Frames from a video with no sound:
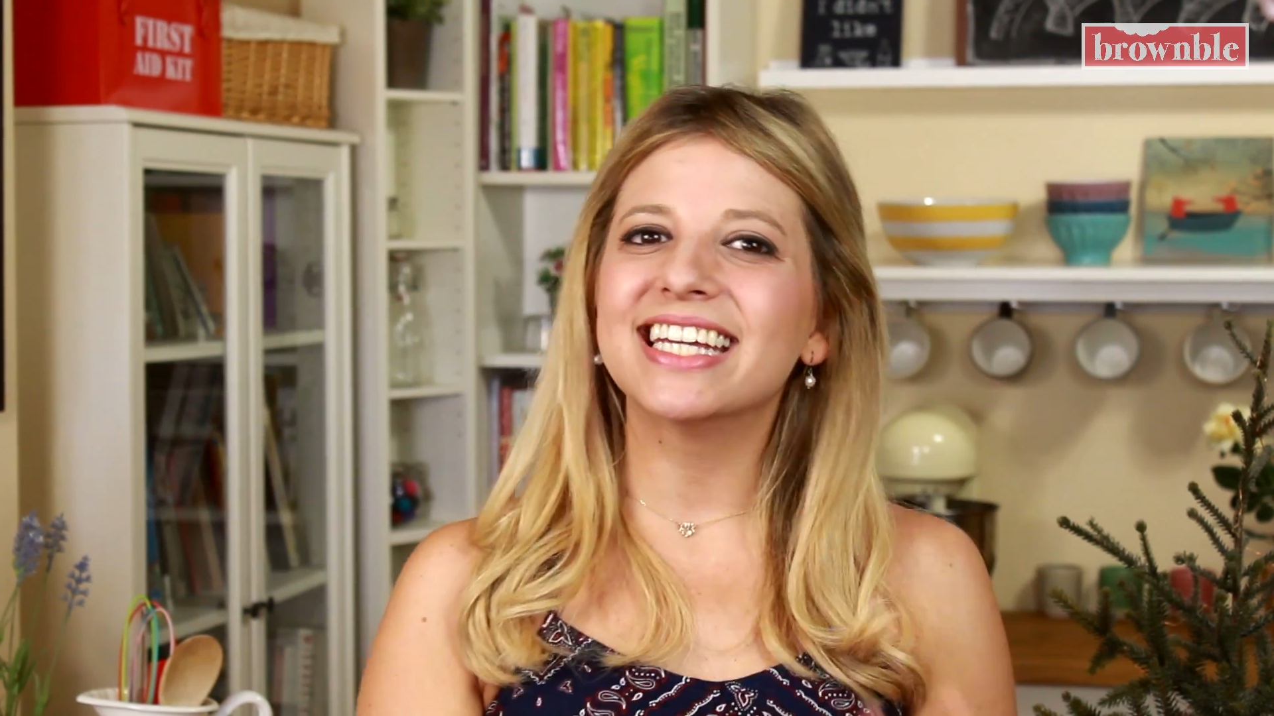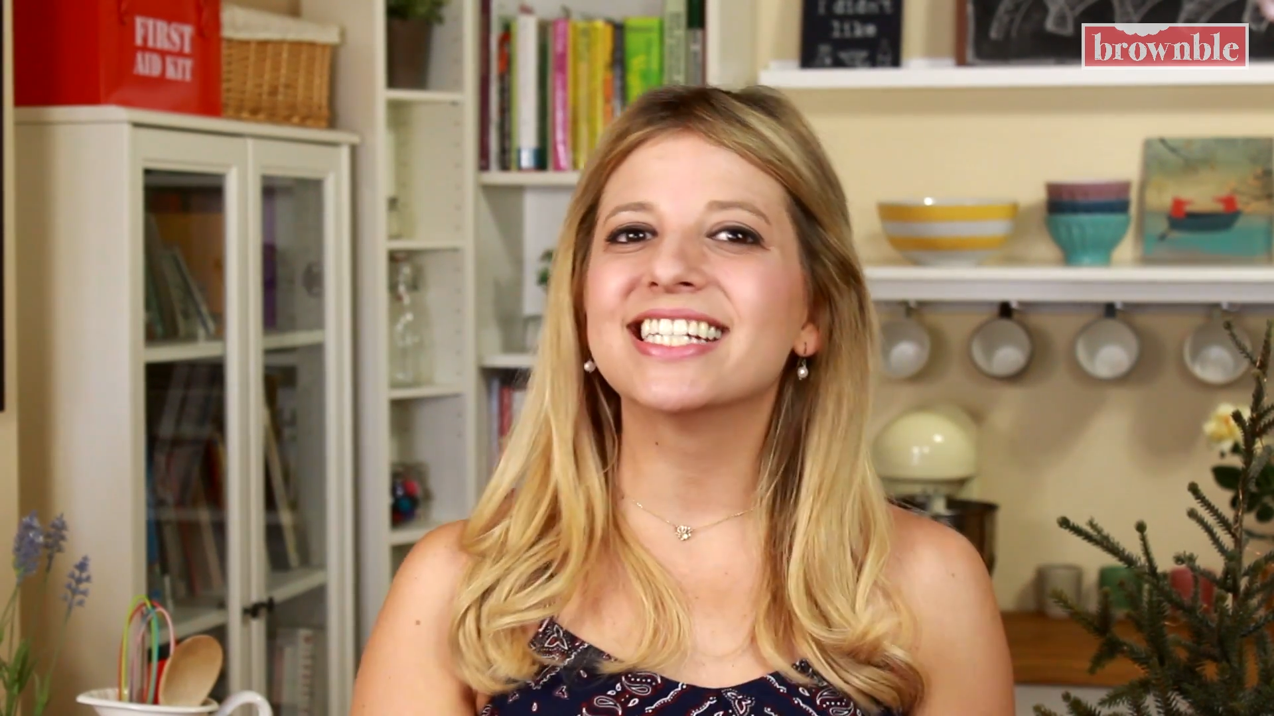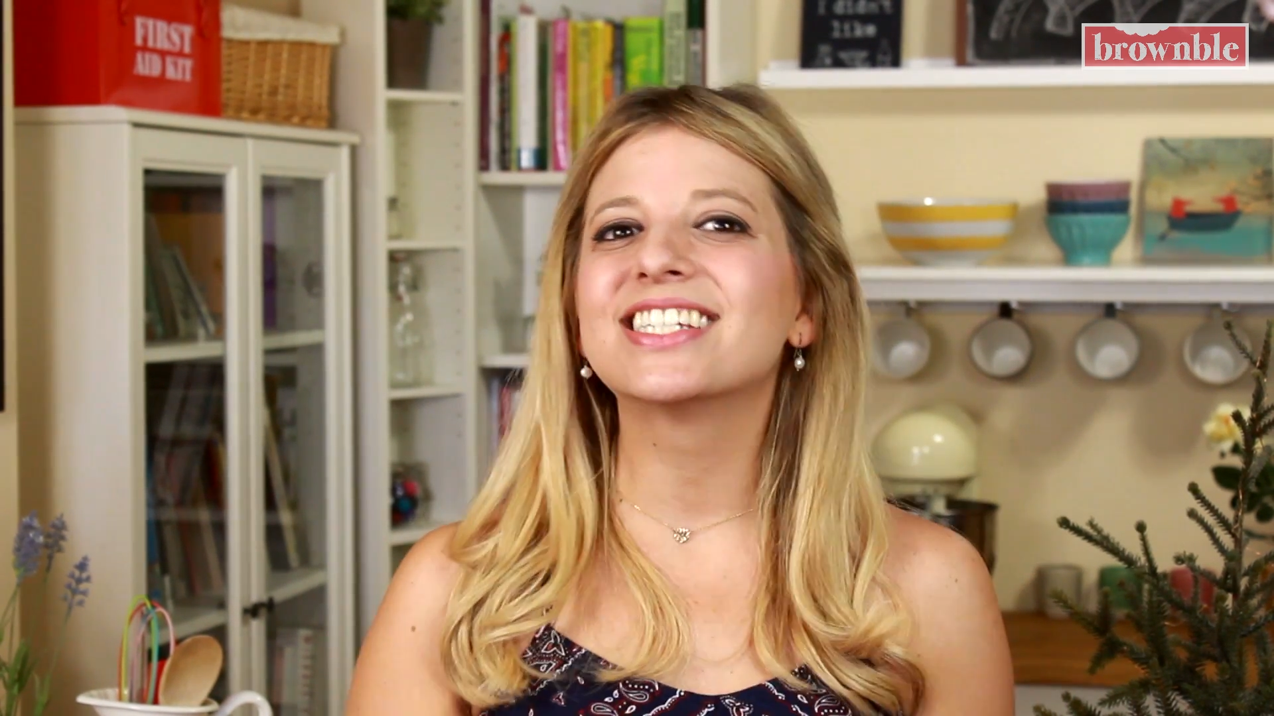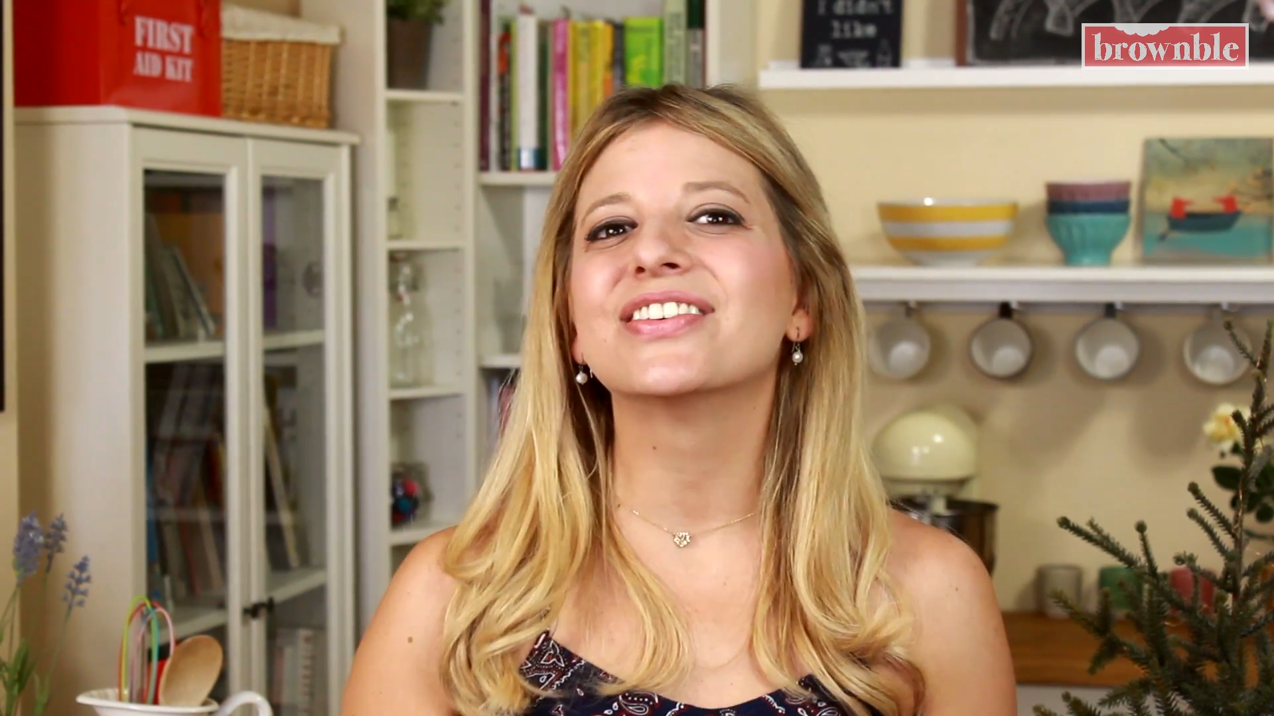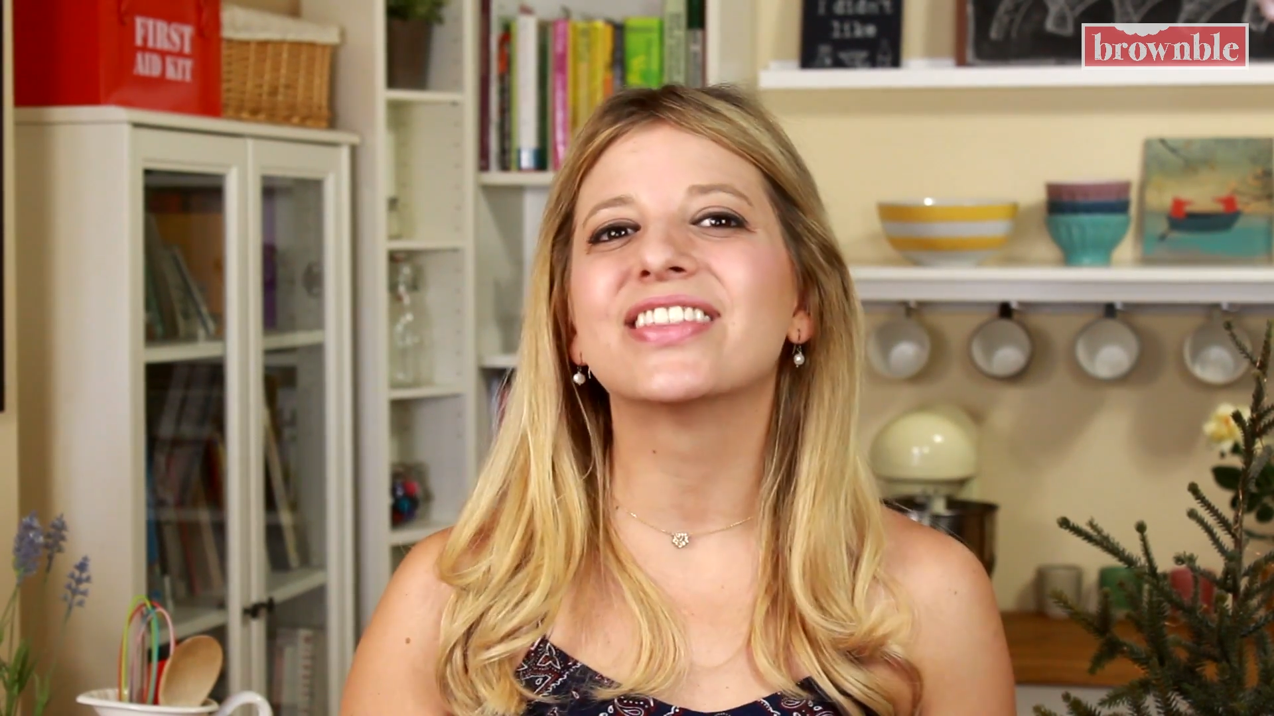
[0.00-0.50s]

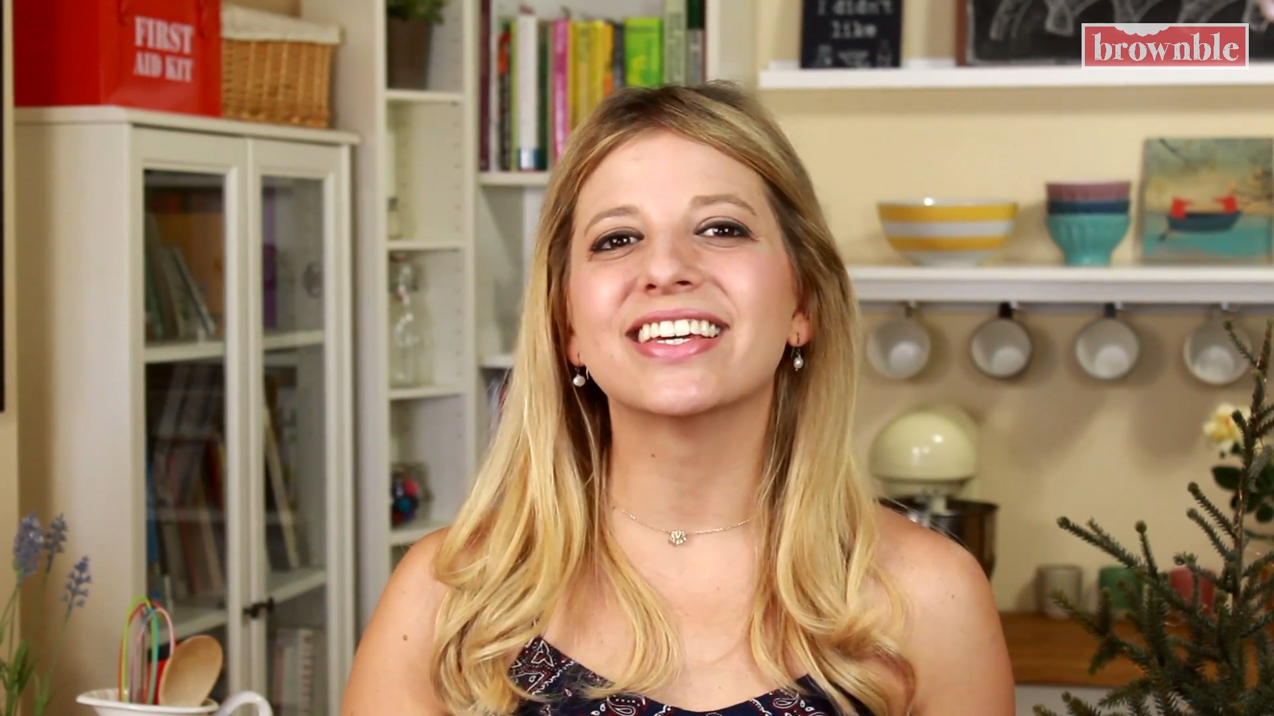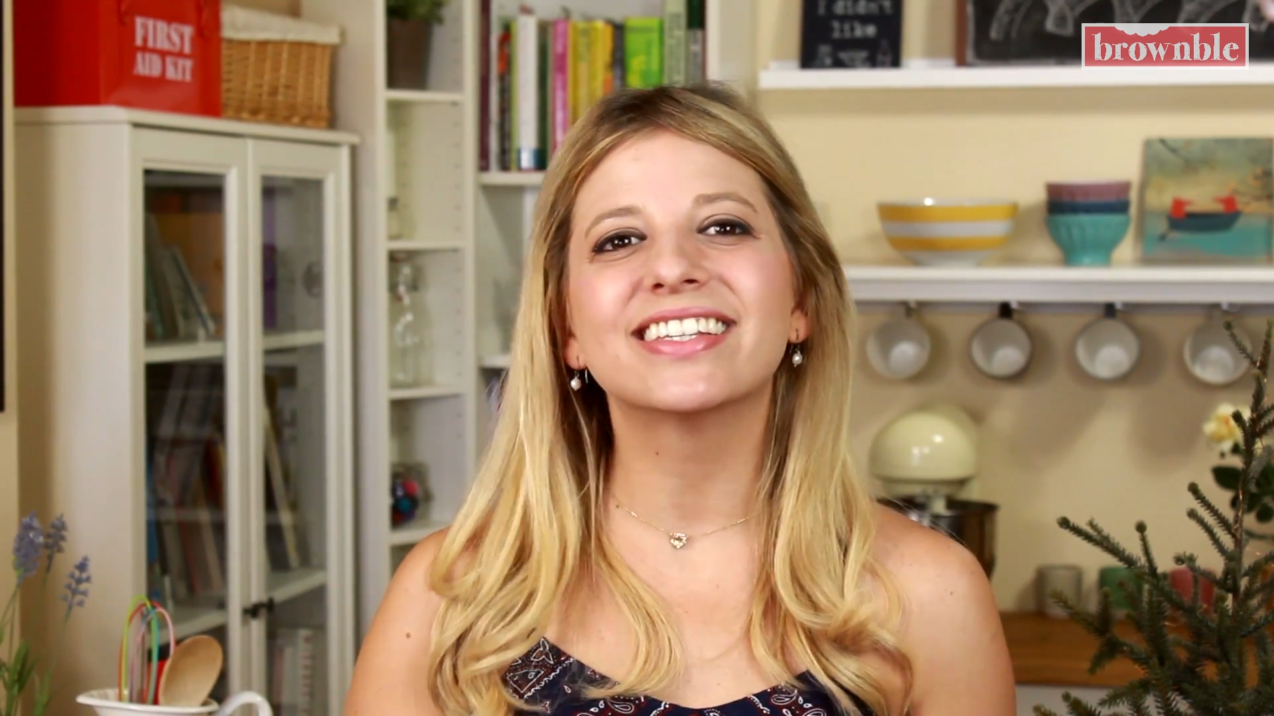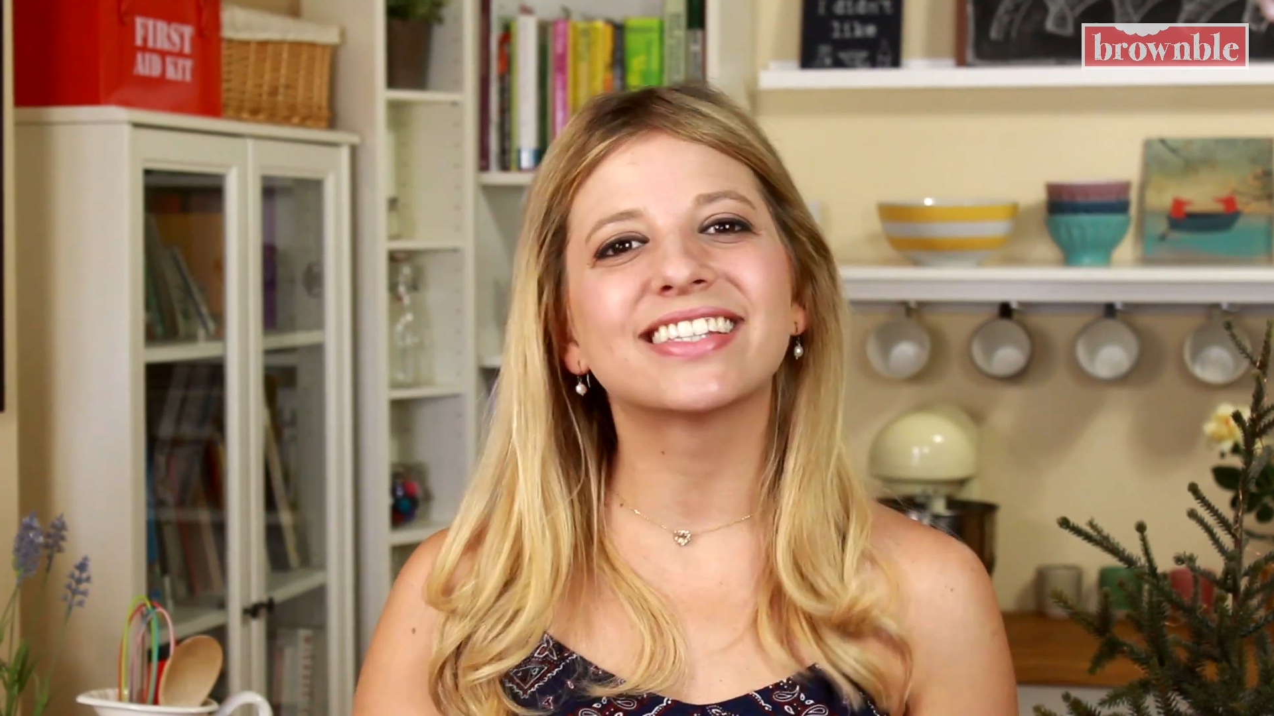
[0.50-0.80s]
into this